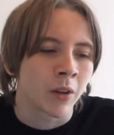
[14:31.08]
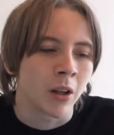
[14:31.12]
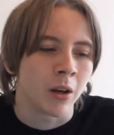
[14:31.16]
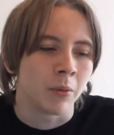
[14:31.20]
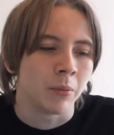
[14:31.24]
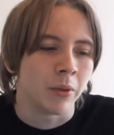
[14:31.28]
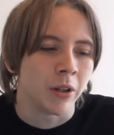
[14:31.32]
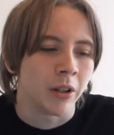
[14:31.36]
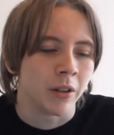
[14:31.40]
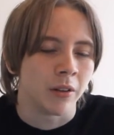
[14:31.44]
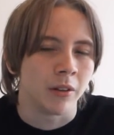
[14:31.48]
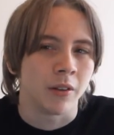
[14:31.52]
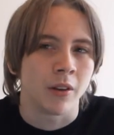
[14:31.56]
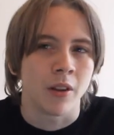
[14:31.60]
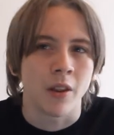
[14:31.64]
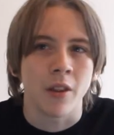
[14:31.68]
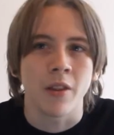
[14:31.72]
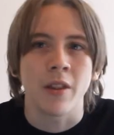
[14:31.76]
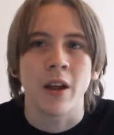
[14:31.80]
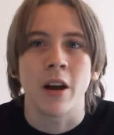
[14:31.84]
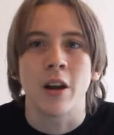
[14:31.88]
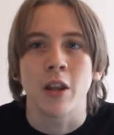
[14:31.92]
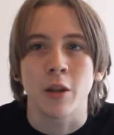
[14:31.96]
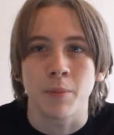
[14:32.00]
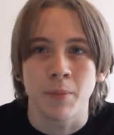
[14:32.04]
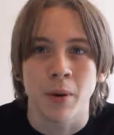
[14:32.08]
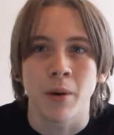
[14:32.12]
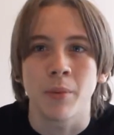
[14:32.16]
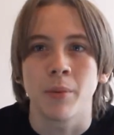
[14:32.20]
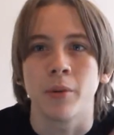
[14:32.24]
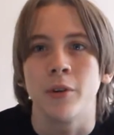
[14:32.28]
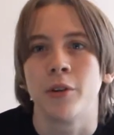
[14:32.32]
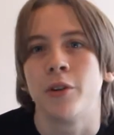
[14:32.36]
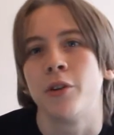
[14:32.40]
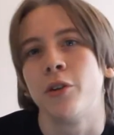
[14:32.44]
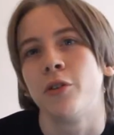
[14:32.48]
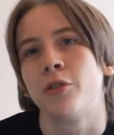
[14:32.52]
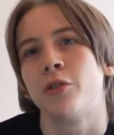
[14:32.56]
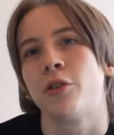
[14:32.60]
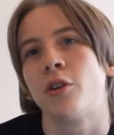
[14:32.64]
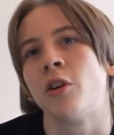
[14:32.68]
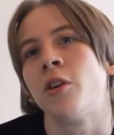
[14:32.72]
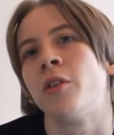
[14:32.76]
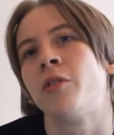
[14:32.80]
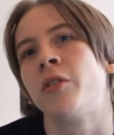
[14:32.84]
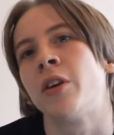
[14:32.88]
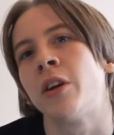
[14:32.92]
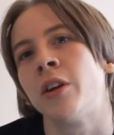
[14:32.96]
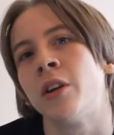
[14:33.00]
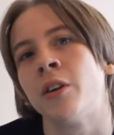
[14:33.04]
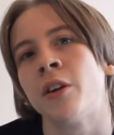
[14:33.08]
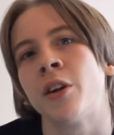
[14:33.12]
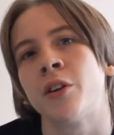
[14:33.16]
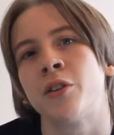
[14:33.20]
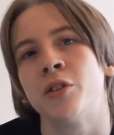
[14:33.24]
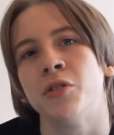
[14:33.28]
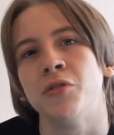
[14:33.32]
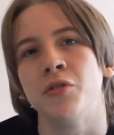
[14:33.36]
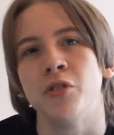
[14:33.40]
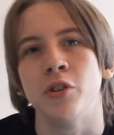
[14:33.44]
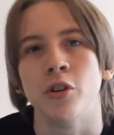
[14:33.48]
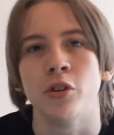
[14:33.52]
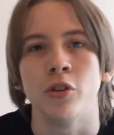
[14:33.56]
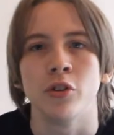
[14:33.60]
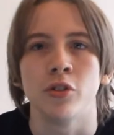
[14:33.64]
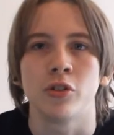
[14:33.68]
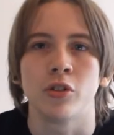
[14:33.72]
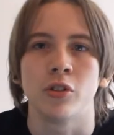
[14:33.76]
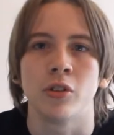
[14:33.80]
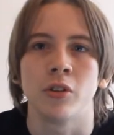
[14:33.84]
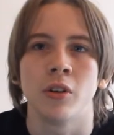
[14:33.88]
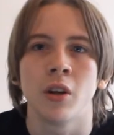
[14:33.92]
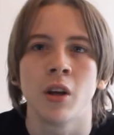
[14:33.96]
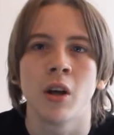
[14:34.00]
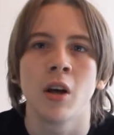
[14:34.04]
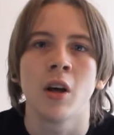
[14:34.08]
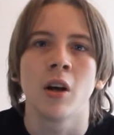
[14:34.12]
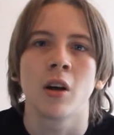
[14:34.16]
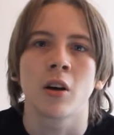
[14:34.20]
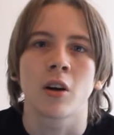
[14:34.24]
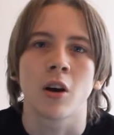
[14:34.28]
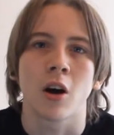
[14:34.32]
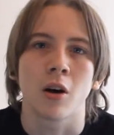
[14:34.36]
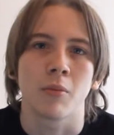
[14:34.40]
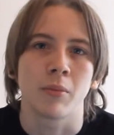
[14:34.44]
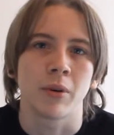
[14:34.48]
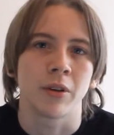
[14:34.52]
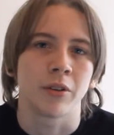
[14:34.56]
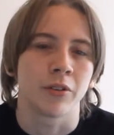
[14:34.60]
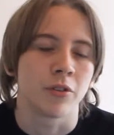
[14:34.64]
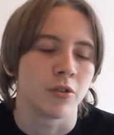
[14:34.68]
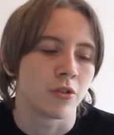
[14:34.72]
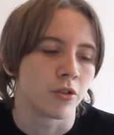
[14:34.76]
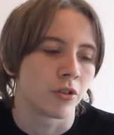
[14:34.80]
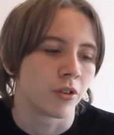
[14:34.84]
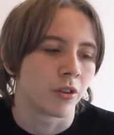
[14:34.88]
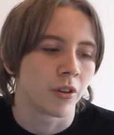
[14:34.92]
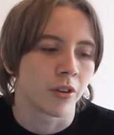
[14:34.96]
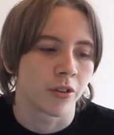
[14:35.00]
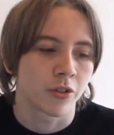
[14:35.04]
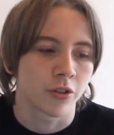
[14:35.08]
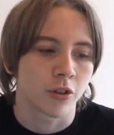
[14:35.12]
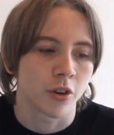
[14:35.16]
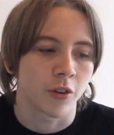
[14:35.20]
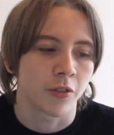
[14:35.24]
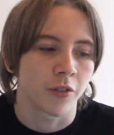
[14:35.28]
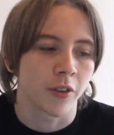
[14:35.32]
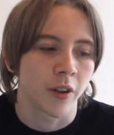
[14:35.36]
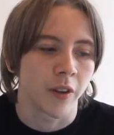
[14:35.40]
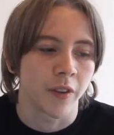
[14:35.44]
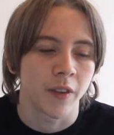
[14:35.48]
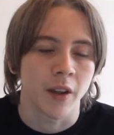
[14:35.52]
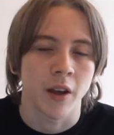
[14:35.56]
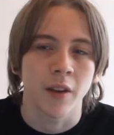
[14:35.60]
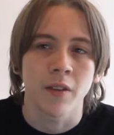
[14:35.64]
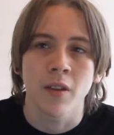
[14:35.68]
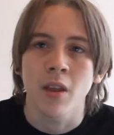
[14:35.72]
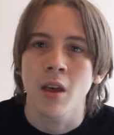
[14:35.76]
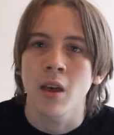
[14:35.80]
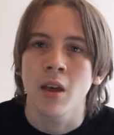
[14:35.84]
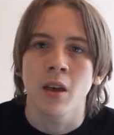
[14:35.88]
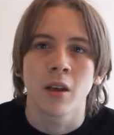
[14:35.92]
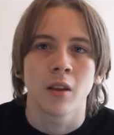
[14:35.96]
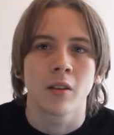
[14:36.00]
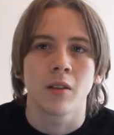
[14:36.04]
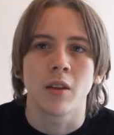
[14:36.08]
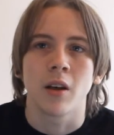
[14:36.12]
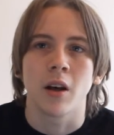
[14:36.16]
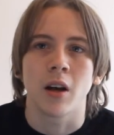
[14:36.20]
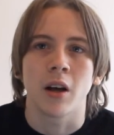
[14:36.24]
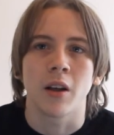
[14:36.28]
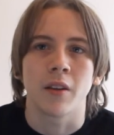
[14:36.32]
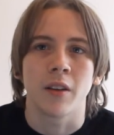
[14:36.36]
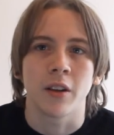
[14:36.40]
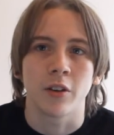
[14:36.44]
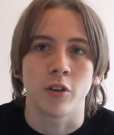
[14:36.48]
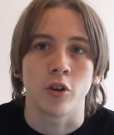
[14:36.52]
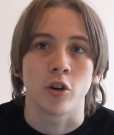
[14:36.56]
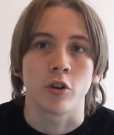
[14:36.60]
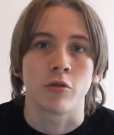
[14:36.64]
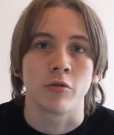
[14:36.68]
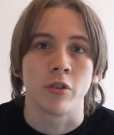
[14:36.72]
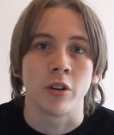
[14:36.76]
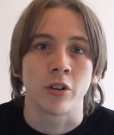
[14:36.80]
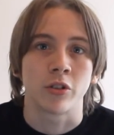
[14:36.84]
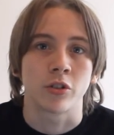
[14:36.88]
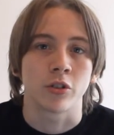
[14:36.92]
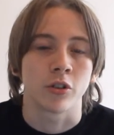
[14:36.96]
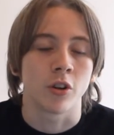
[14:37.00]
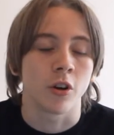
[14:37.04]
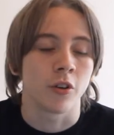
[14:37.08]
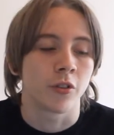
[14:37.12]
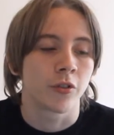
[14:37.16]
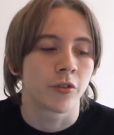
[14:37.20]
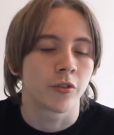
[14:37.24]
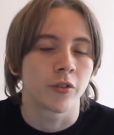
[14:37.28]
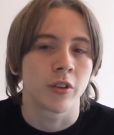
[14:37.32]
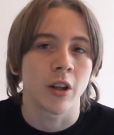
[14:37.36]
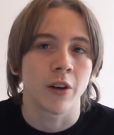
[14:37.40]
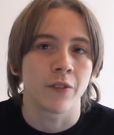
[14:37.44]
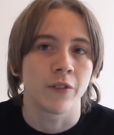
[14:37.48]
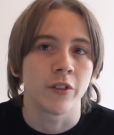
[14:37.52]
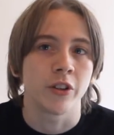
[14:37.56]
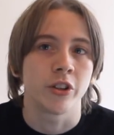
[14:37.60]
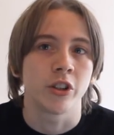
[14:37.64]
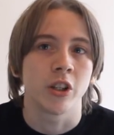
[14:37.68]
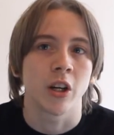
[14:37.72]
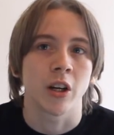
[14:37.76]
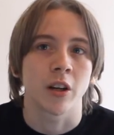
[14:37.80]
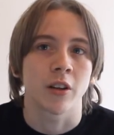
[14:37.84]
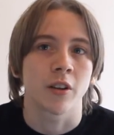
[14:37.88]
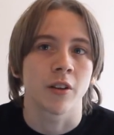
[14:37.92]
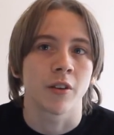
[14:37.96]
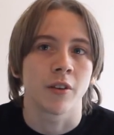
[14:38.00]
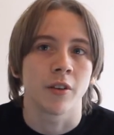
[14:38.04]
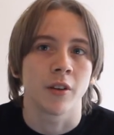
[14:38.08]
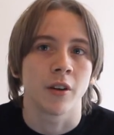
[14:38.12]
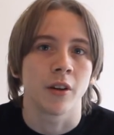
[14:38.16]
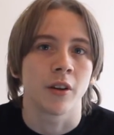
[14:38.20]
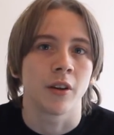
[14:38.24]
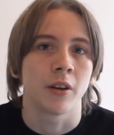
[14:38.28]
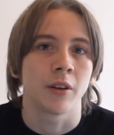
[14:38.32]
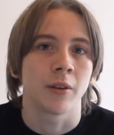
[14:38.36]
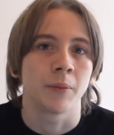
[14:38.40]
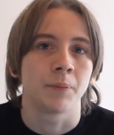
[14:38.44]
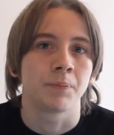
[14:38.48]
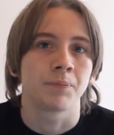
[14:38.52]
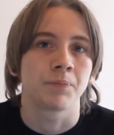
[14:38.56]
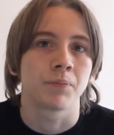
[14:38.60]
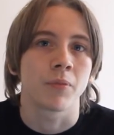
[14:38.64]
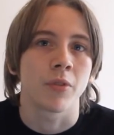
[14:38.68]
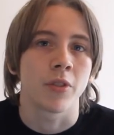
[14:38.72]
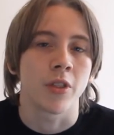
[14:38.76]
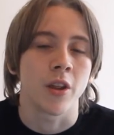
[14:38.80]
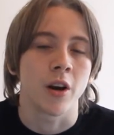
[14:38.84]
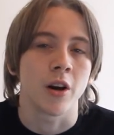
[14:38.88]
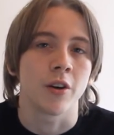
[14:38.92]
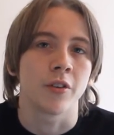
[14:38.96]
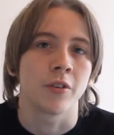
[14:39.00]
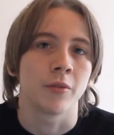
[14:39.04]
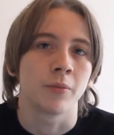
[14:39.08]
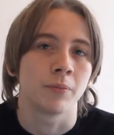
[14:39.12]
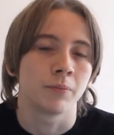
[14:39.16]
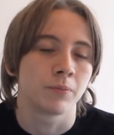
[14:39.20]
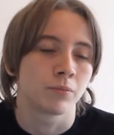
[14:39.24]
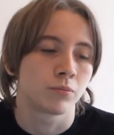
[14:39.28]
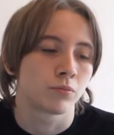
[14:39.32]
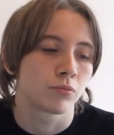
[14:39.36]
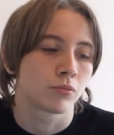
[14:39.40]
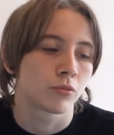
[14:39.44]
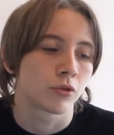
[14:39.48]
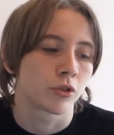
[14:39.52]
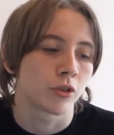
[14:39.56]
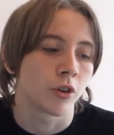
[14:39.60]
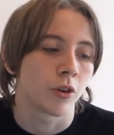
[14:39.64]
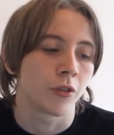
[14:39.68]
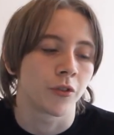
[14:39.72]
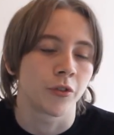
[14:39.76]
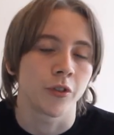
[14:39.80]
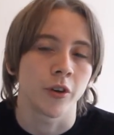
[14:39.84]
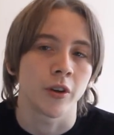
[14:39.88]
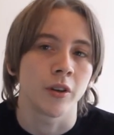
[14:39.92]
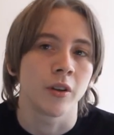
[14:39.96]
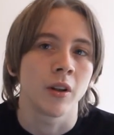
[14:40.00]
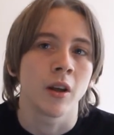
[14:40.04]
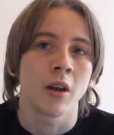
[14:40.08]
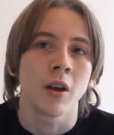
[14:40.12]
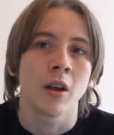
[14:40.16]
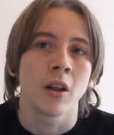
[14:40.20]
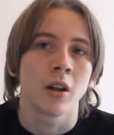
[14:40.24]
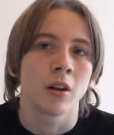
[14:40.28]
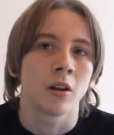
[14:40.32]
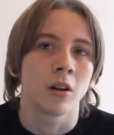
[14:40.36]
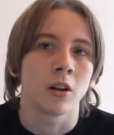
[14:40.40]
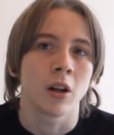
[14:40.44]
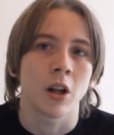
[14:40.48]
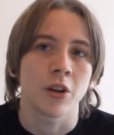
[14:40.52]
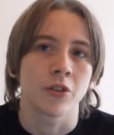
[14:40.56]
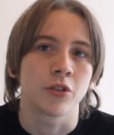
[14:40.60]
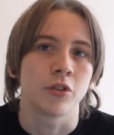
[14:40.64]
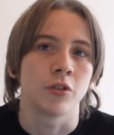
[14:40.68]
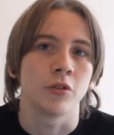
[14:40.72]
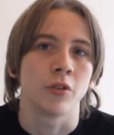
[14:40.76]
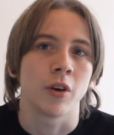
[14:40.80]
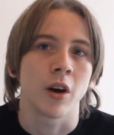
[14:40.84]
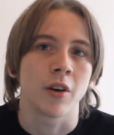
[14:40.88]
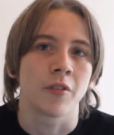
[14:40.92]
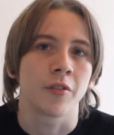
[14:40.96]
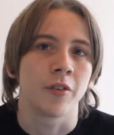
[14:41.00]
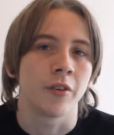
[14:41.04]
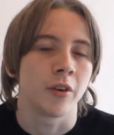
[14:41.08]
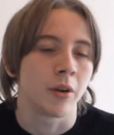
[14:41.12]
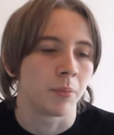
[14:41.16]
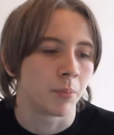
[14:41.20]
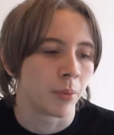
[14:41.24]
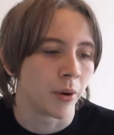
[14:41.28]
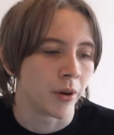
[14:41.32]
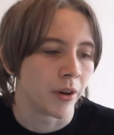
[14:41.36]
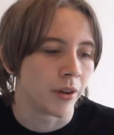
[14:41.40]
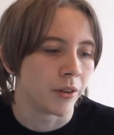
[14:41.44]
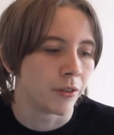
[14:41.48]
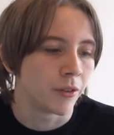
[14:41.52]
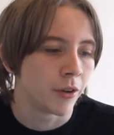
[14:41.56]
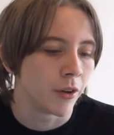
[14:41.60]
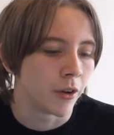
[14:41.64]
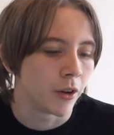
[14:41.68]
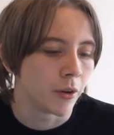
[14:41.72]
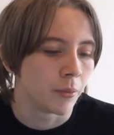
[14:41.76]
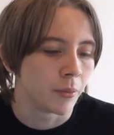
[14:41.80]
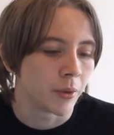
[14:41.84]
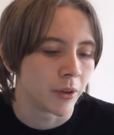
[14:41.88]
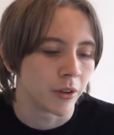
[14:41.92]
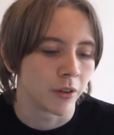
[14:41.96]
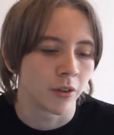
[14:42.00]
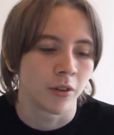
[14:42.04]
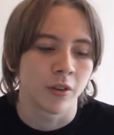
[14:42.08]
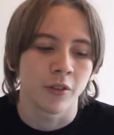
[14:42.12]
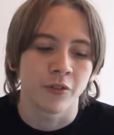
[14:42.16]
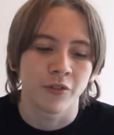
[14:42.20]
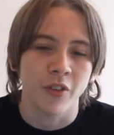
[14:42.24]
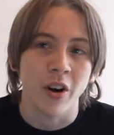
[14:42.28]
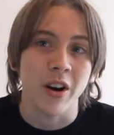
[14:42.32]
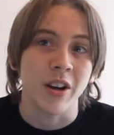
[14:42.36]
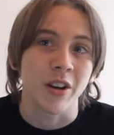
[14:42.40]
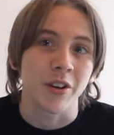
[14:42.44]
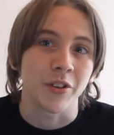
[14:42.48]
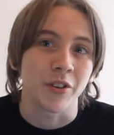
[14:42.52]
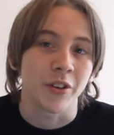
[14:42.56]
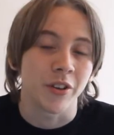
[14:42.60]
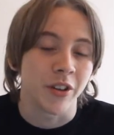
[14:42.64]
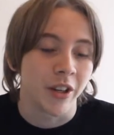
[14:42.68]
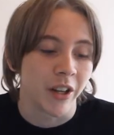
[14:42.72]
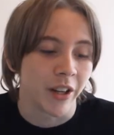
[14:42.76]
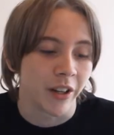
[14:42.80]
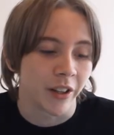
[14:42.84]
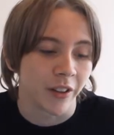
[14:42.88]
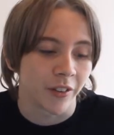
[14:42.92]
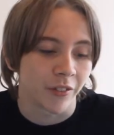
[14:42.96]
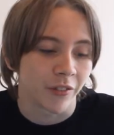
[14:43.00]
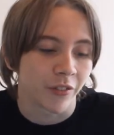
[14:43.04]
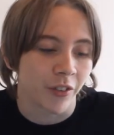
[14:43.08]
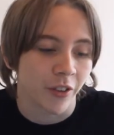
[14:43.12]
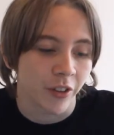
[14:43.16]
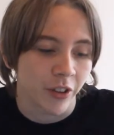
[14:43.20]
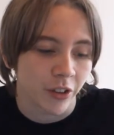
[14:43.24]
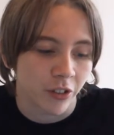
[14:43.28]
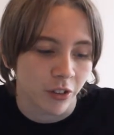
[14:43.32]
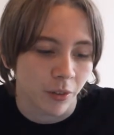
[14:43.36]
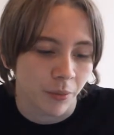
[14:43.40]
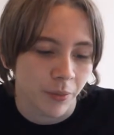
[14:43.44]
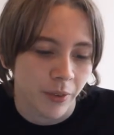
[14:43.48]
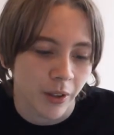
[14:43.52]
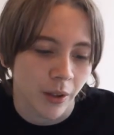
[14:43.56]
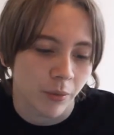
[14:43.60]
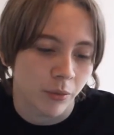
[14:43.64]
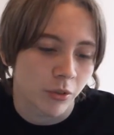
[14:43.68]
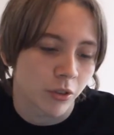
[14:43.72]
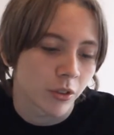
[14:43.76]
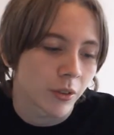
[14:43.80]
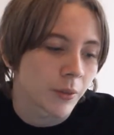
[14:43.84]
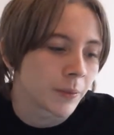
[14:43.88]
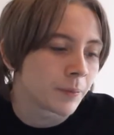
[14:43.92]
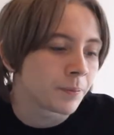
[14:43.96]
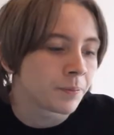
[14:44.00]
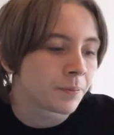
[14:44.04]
I mean, they're the people that deserve getting lots of views and commenters and stuff like that. They do great stuff. Definitely check their stuff out. Lots of effort put into them and very entertaining and funny sometimes.